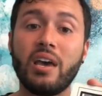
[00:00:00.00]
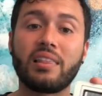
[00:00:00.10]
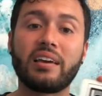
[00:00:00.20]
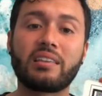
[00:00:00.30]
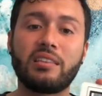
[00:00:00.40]

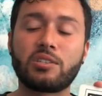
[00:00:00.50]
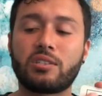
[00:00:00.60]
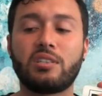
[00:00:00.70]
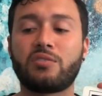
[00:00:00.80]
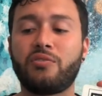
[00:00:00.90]
Like this
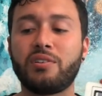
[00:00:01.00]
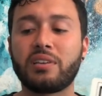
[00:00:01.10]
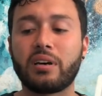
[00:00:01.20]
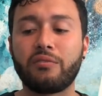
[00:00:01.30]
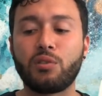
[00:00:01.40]
this
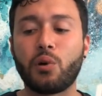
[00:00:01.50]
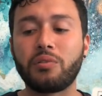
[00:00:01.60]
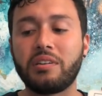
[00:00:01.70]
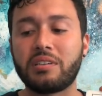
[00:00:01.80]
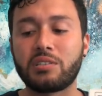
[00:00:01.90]
feeling of
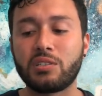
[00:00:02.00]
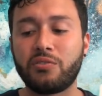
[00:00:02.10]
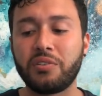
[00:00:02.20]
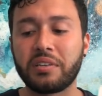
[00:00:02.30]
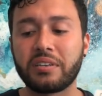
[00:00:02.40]
loneliness, this
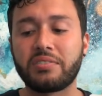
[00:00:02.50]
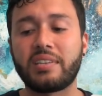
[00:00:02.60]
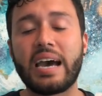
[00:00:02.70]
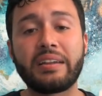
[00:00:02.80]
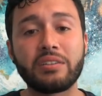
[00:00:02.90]
feeling of
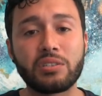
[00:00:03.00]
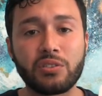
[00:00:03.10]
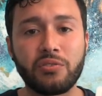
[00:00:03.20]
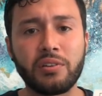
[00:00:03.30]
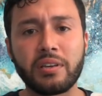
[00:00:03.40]
sadness, this
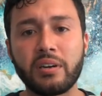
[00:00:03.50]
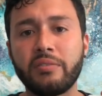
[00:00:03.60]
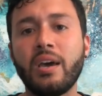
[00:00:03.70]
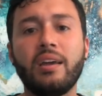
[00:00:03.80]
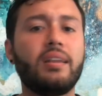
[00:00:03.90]
feeling
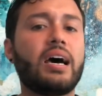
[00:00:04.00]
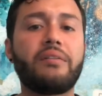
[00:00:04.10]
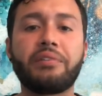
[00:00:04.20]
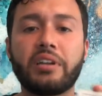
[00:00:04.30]
of not having